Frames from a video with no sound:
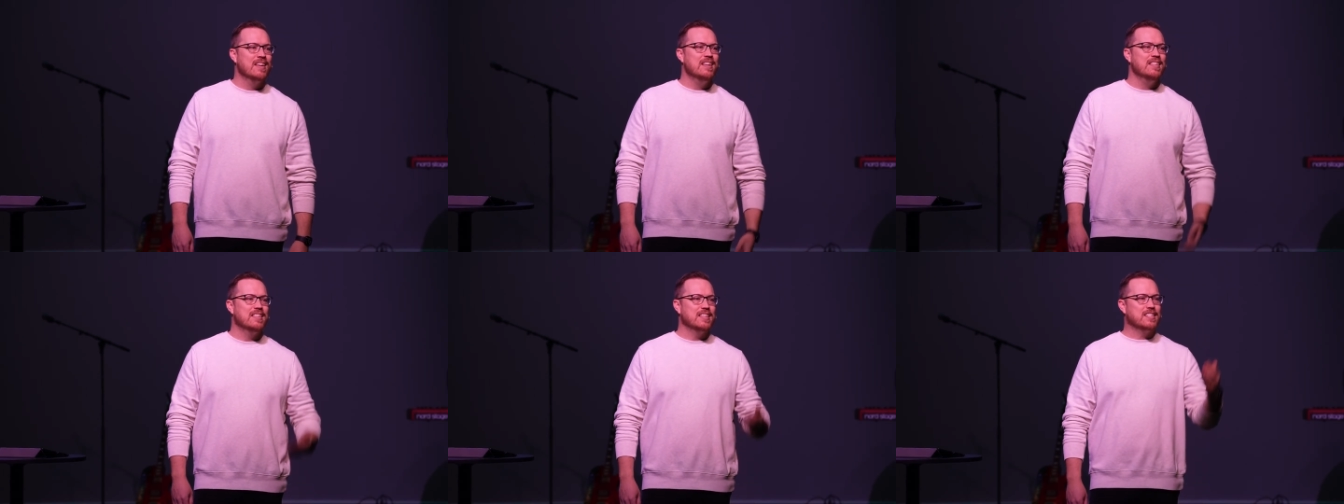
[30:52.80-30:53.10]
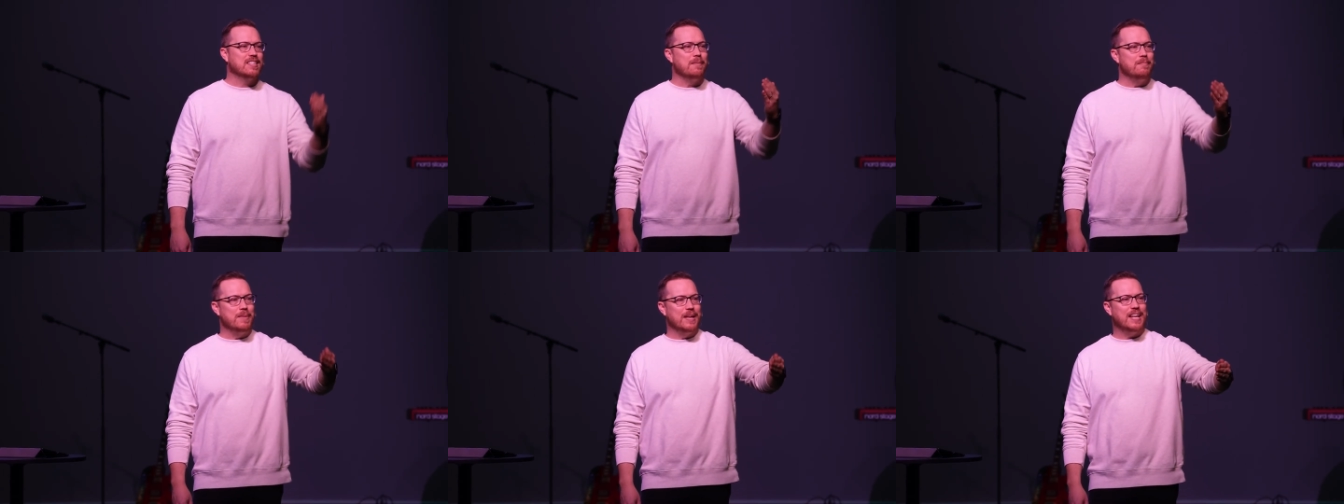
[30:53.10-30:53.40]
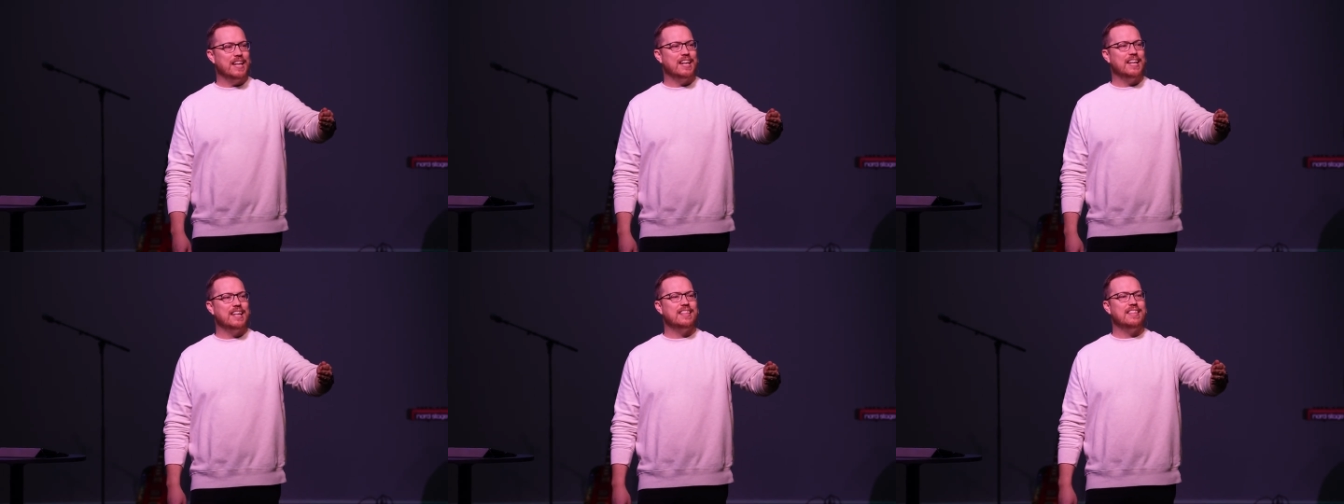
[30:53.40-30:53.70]
The
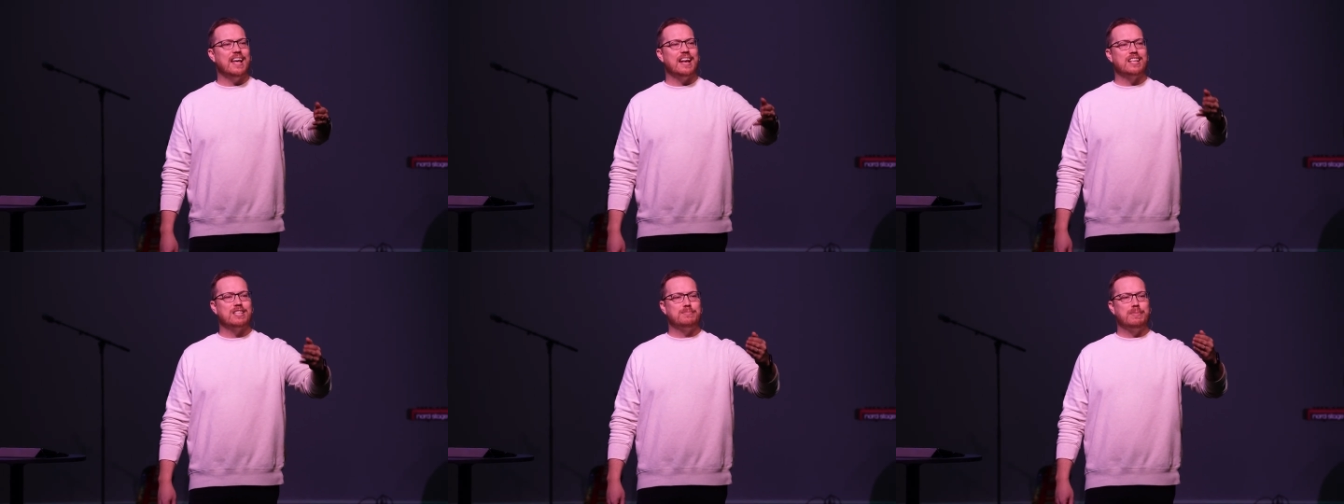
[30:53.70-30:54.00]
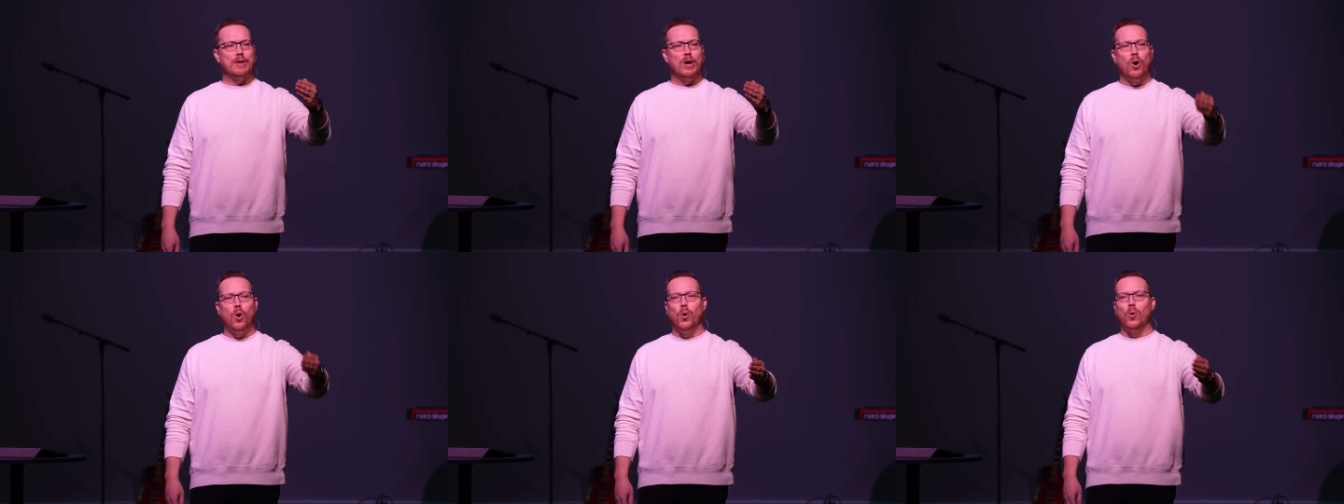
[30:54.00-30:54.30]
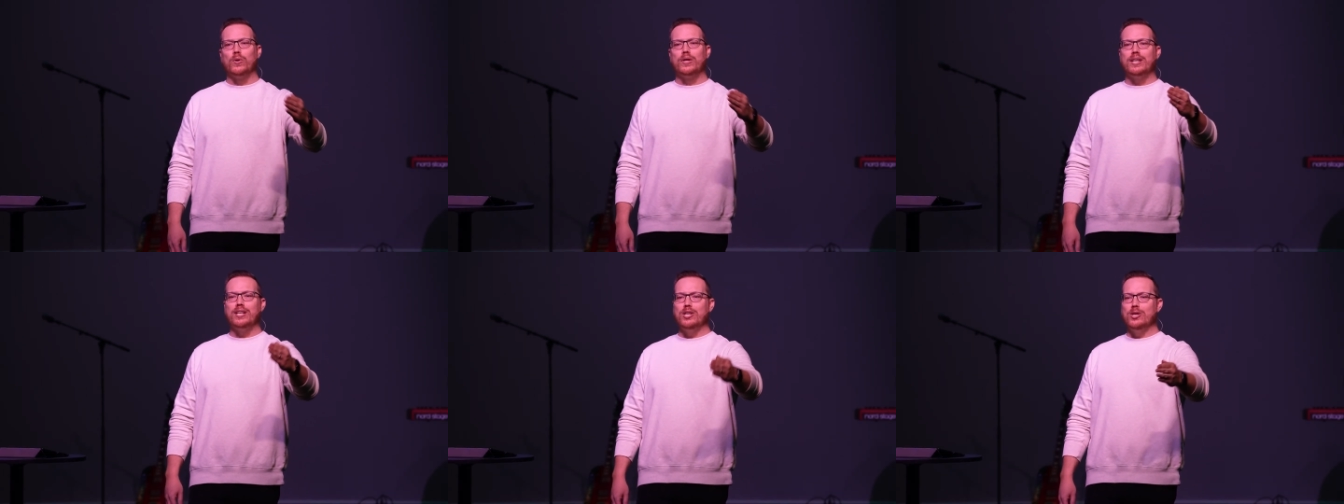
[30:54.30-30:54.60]
timidity that has been
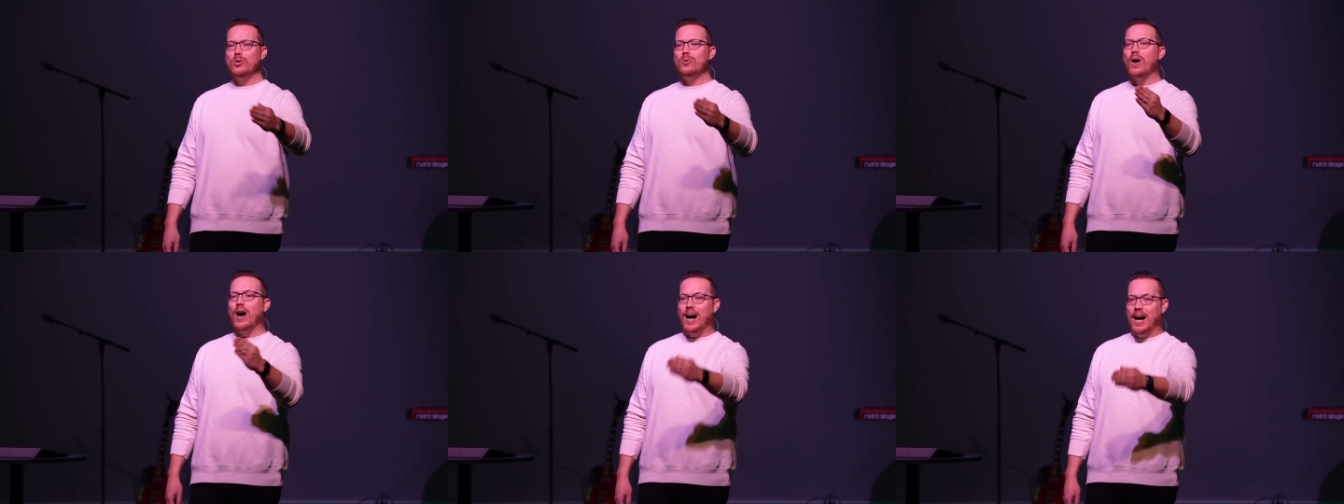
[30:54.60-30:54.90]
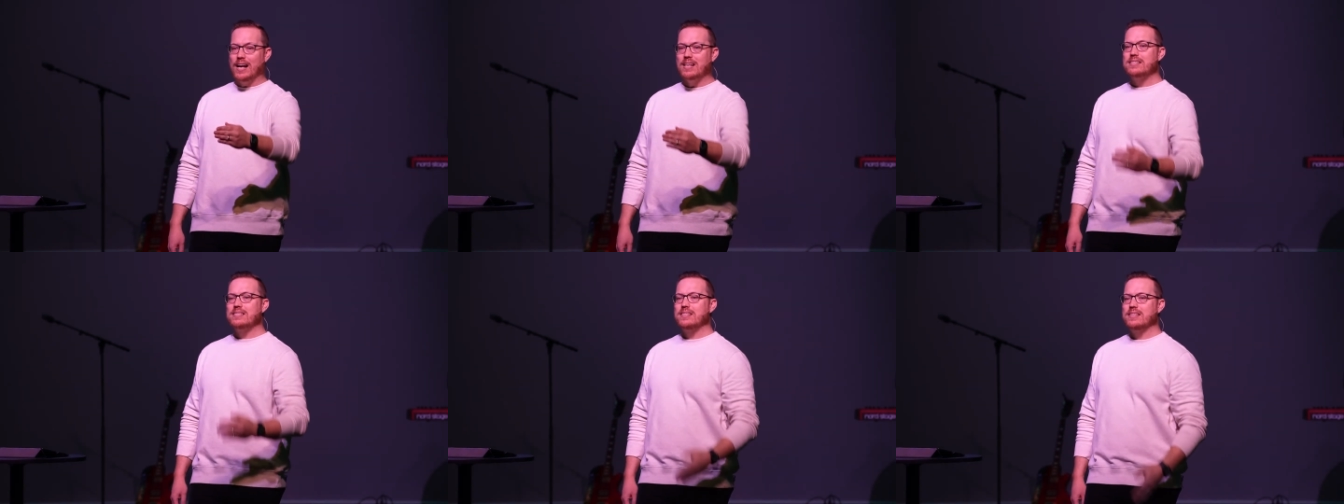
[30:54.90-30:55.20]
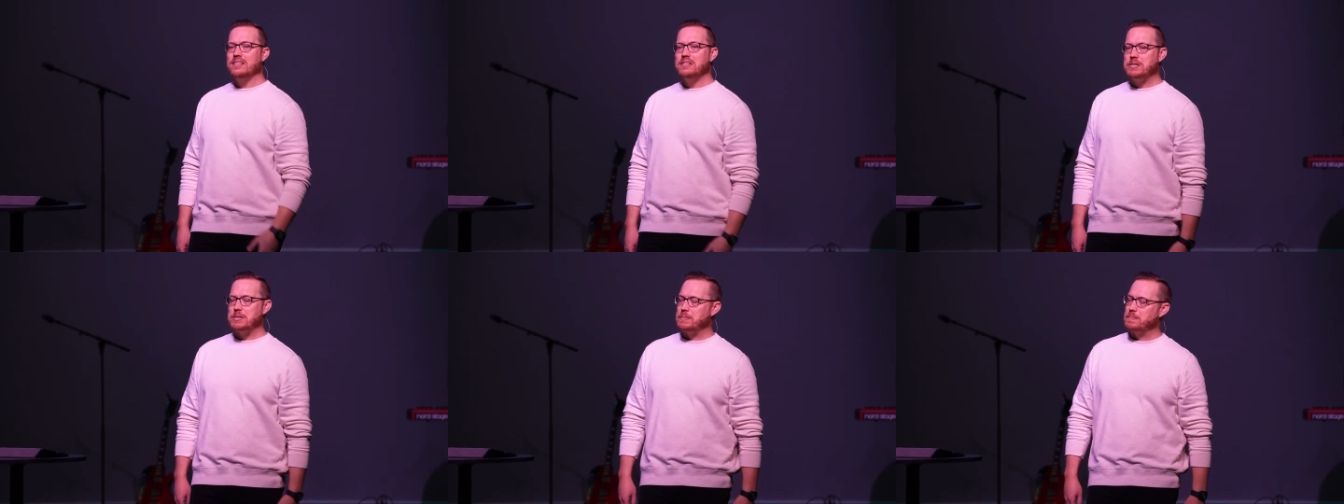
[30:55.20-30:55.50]
holding you
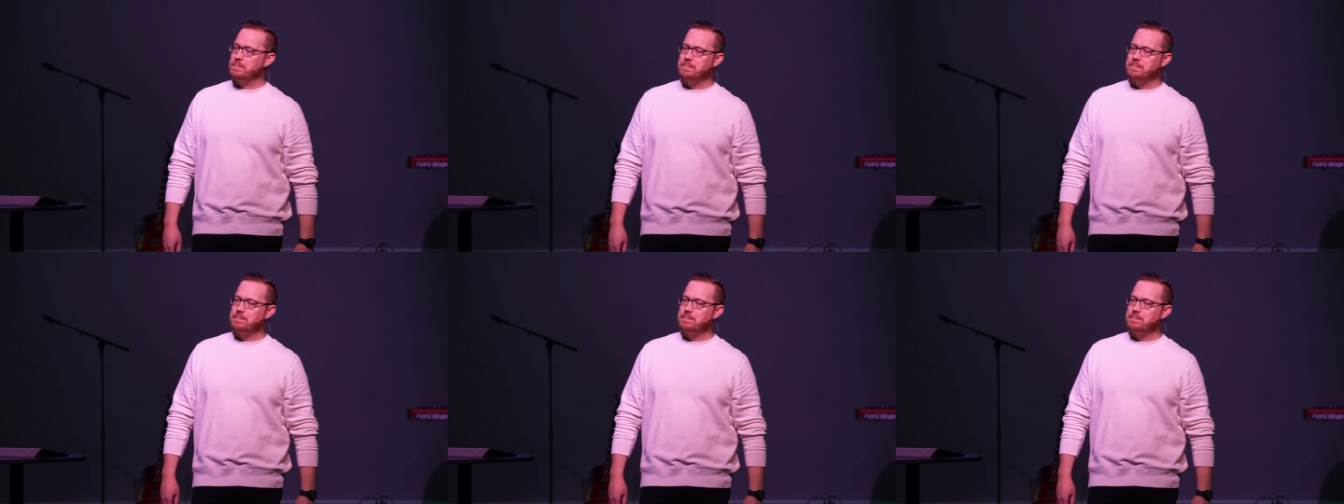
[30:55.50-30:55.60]
hostage,